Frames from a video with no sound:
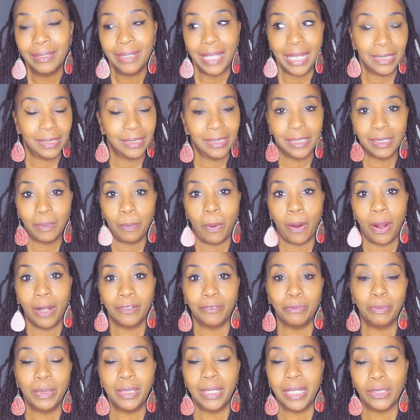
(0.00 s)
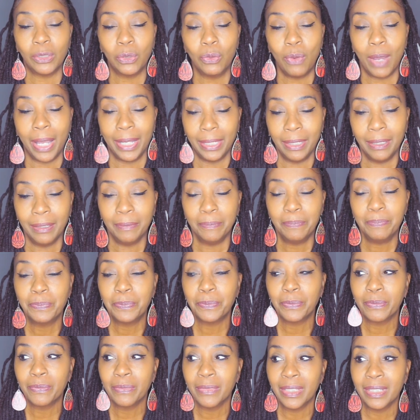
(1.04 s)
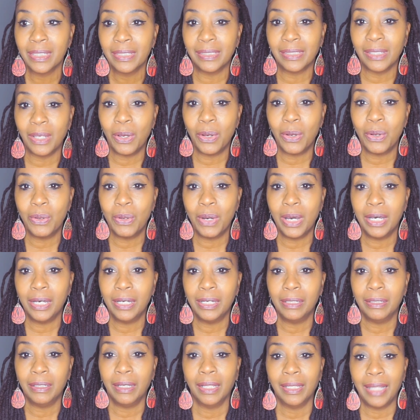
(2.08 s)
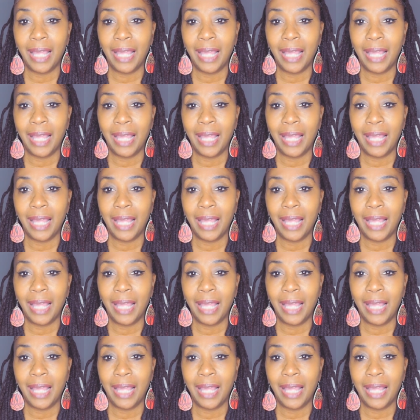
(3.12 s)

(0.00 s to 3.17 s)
That's just a part of me. That's who I am. So uh, a